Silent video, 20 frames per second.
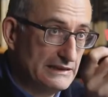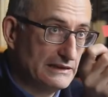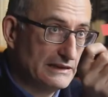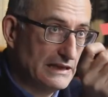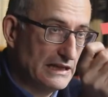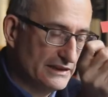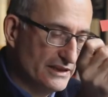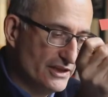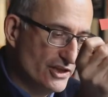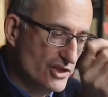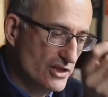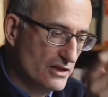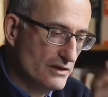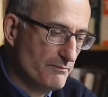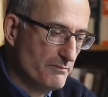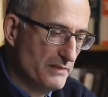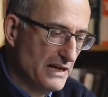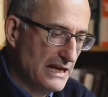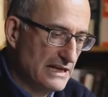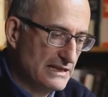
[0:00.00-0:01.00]

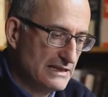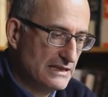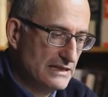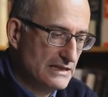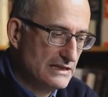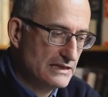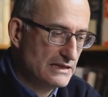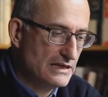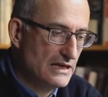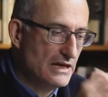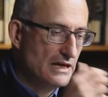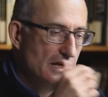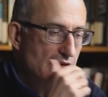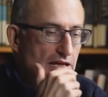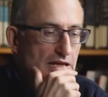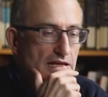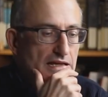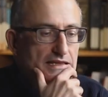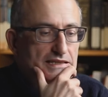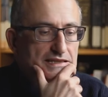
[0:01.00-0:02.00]
addition, pluses.
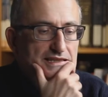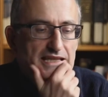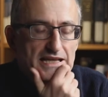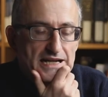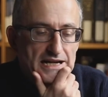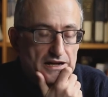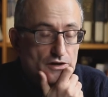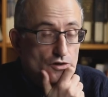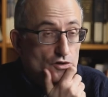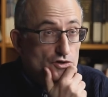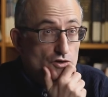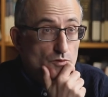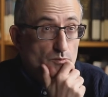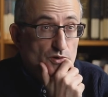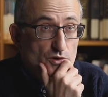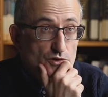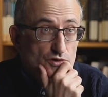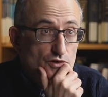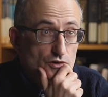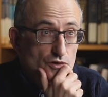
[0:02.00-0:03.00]
There are also
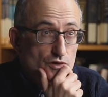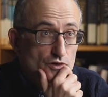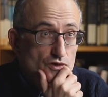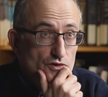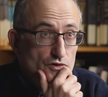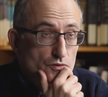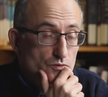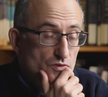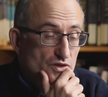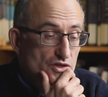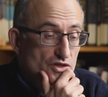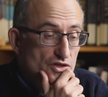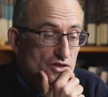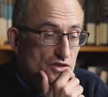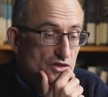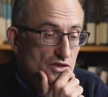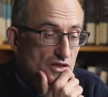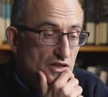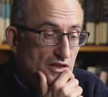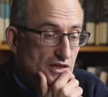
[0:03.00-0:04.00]
protocols
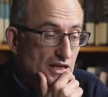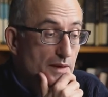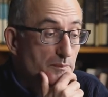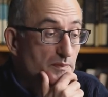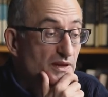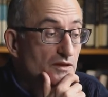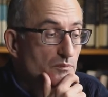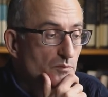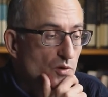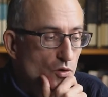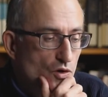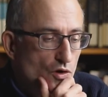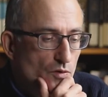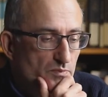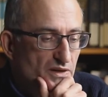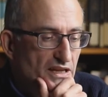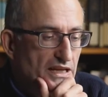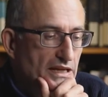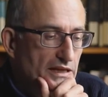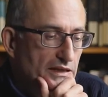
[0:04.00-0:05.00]
which, in a bit more
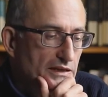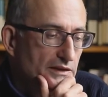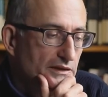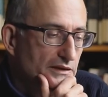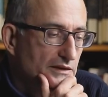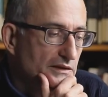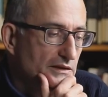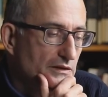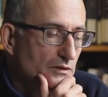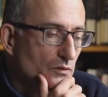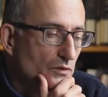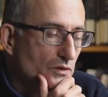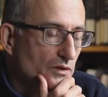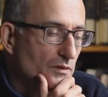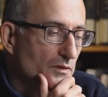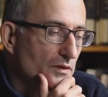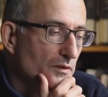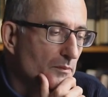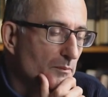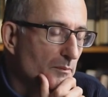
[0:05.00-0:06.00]
complicated
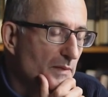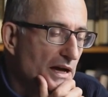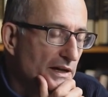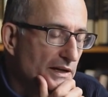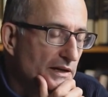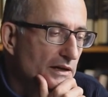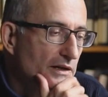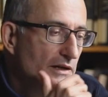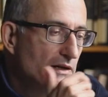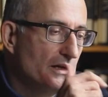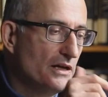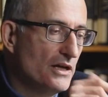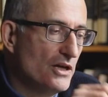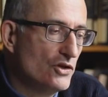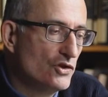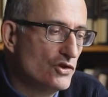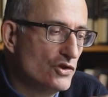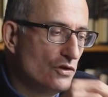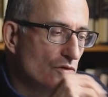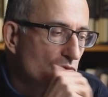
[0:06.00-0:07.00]
manner,
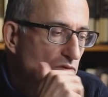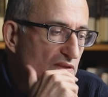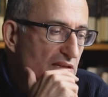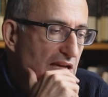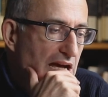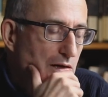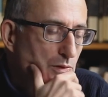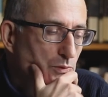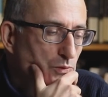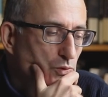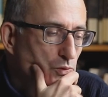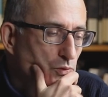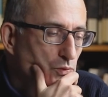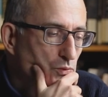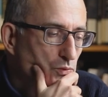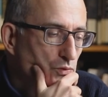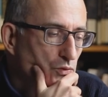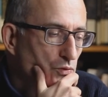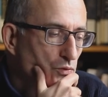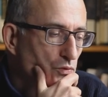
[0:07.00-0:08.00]
shows how
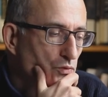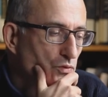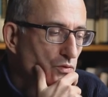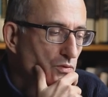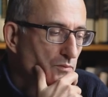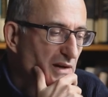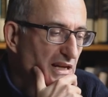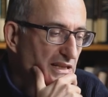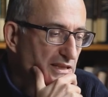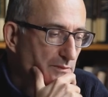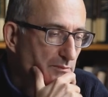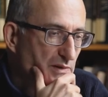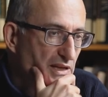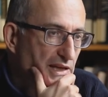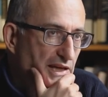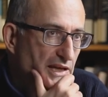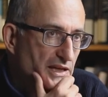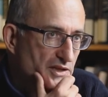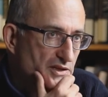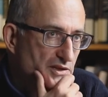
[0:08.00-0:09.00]
to do
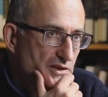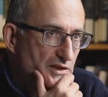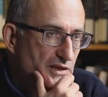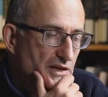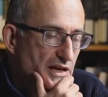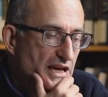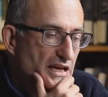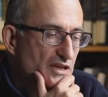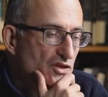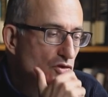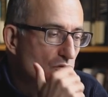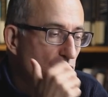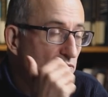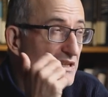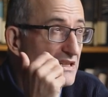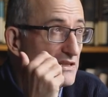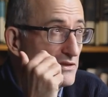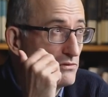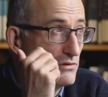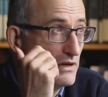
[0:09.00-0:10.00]
multiplication. As
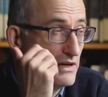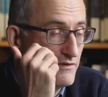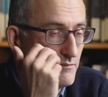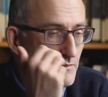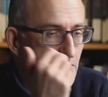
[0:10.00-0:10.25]
soon as you have